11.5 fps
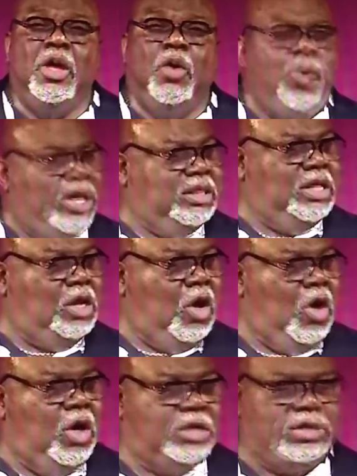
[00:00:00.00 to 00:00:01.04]
When the
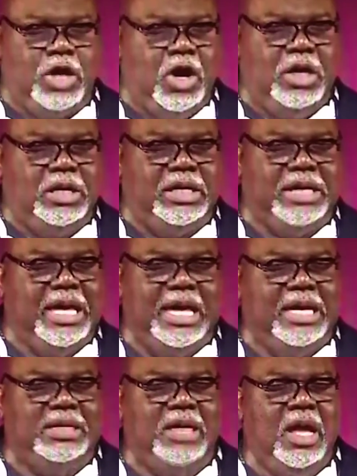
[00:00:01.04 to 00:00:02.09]
Lord turned
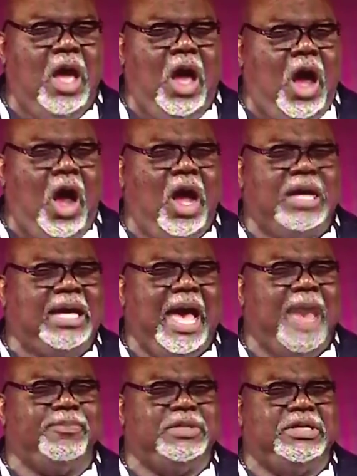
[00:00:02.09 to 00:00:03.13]
again our
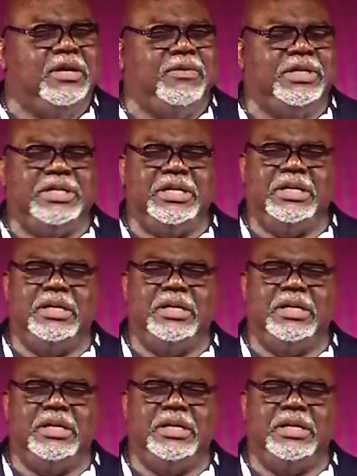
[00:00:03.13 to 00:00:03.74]
captivity,